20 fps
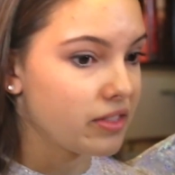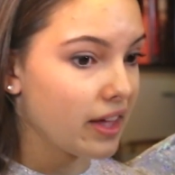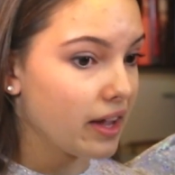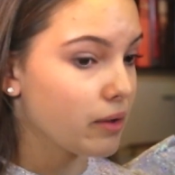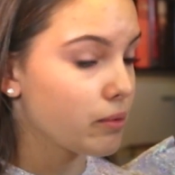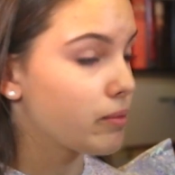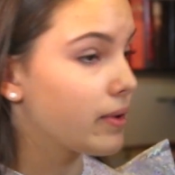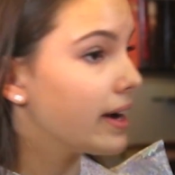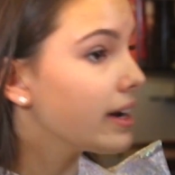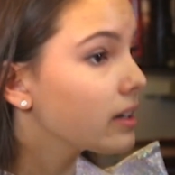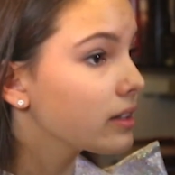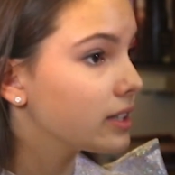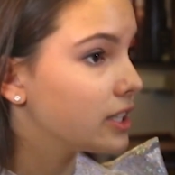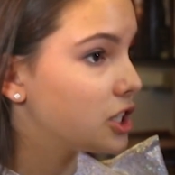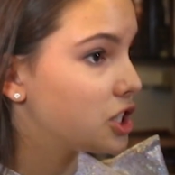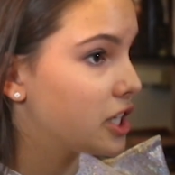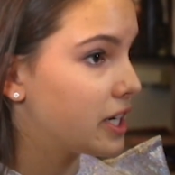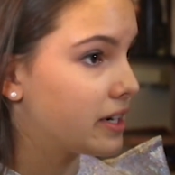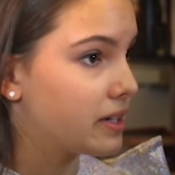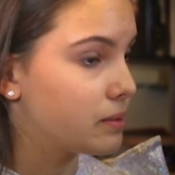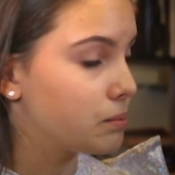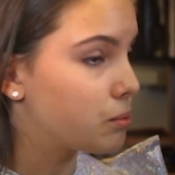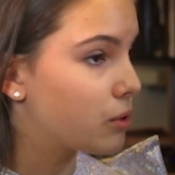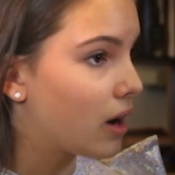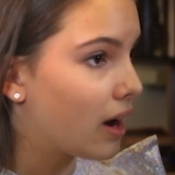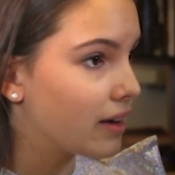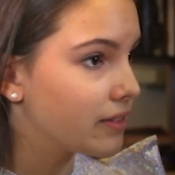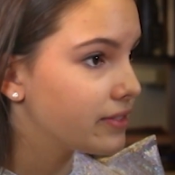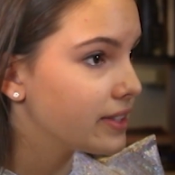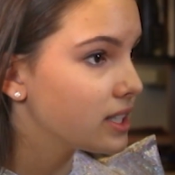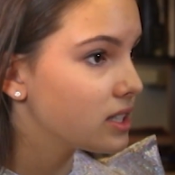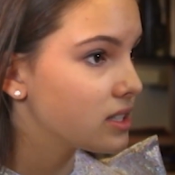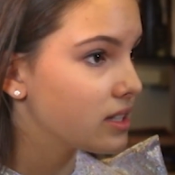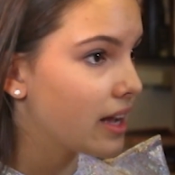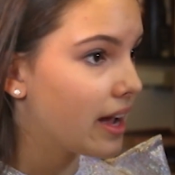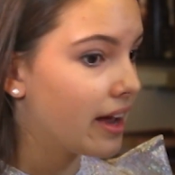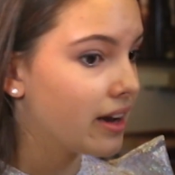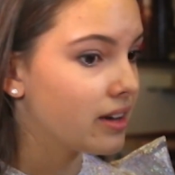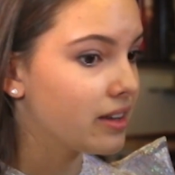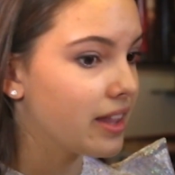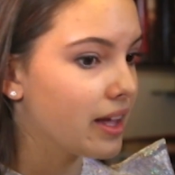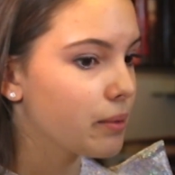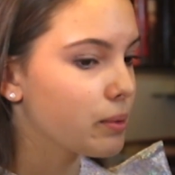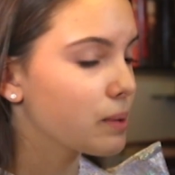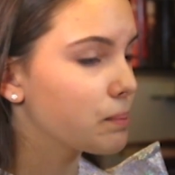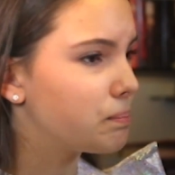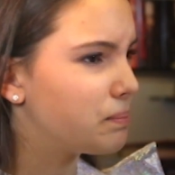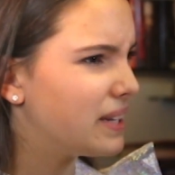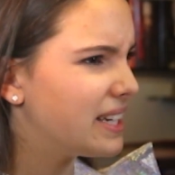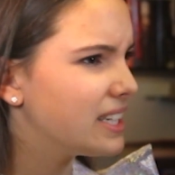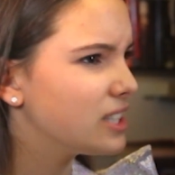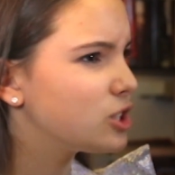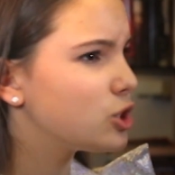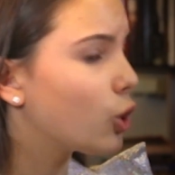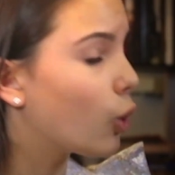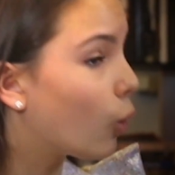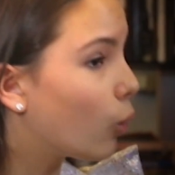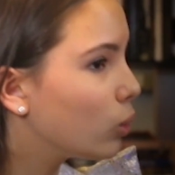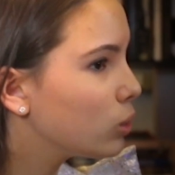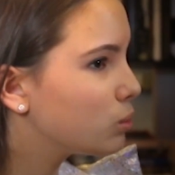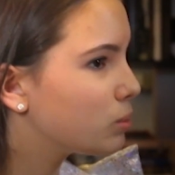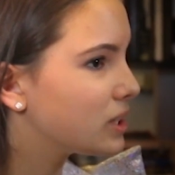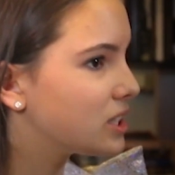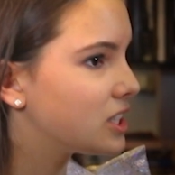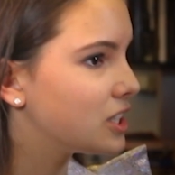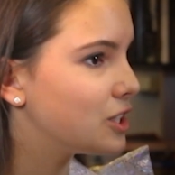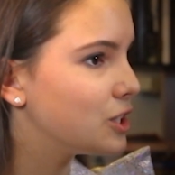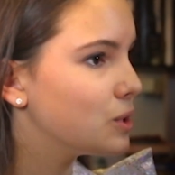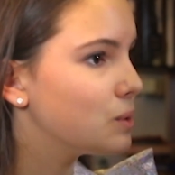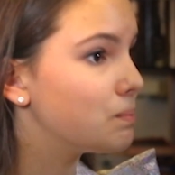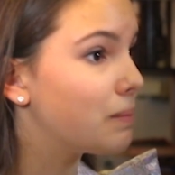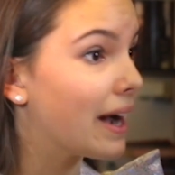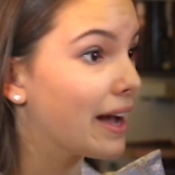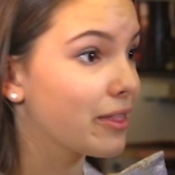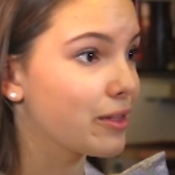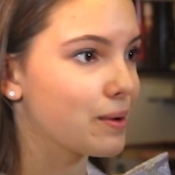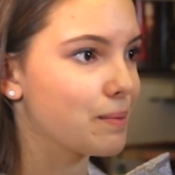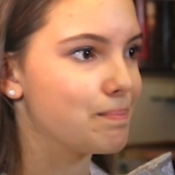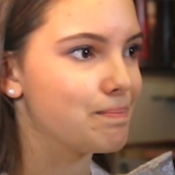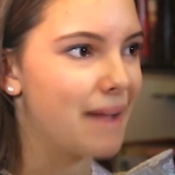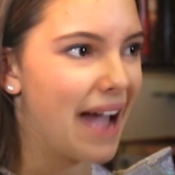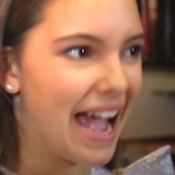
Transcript: They rarely shared in profits, and they were being told what to do by their